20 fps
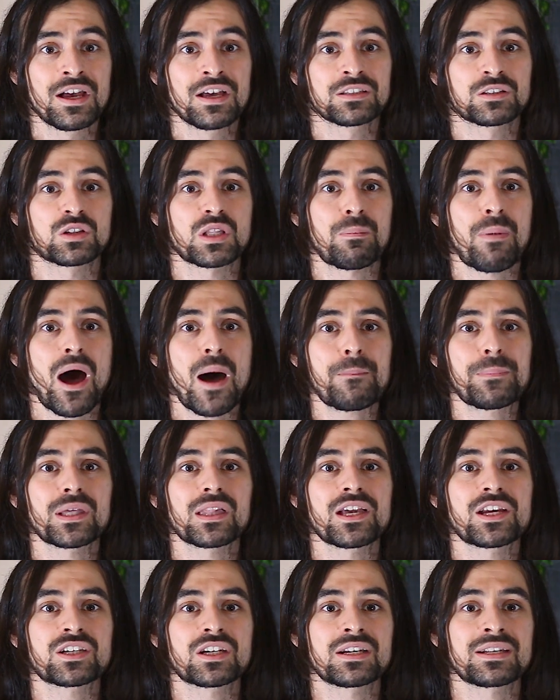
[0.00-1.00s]
so the
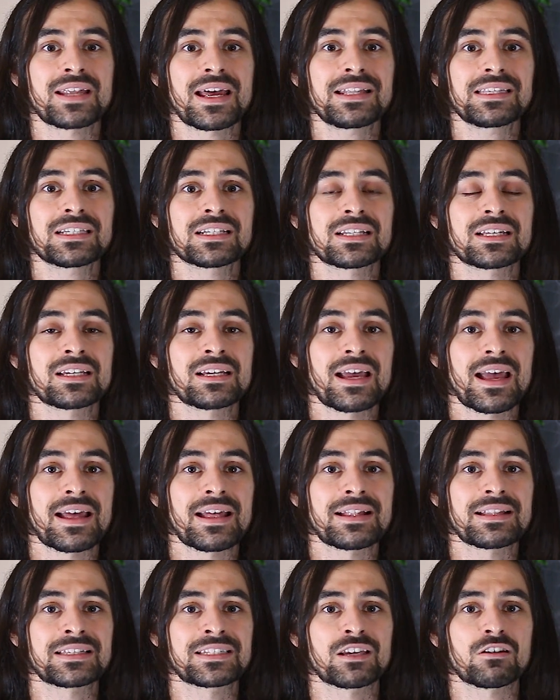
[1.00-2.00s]
population density
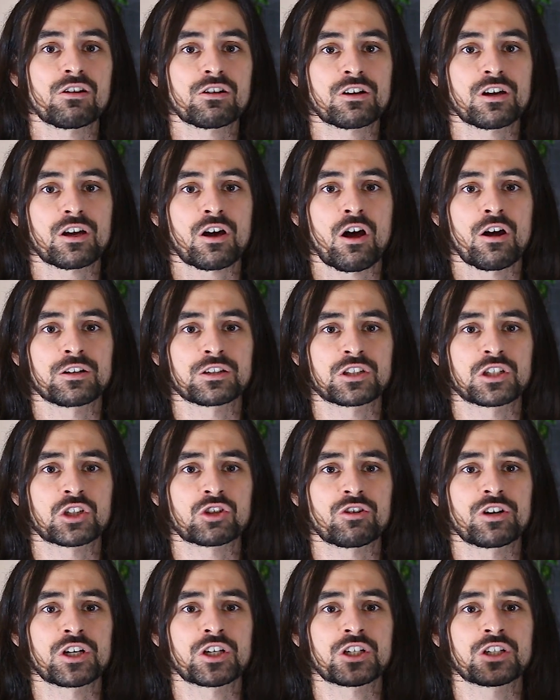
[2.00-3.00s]
and silicate
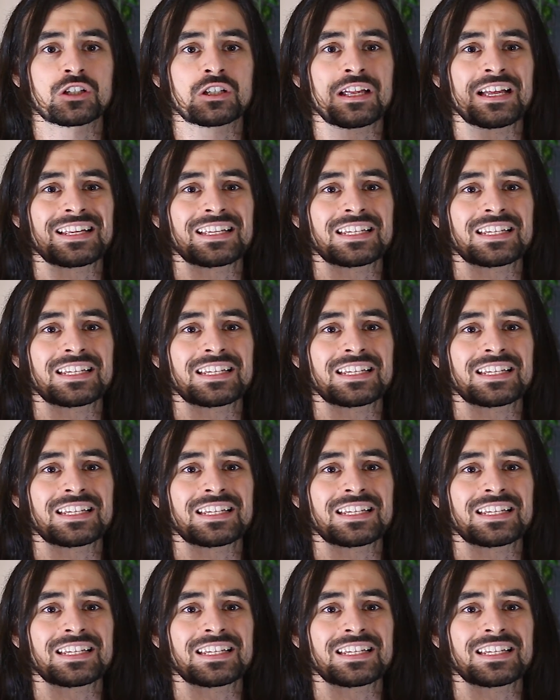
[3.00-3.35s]
concentration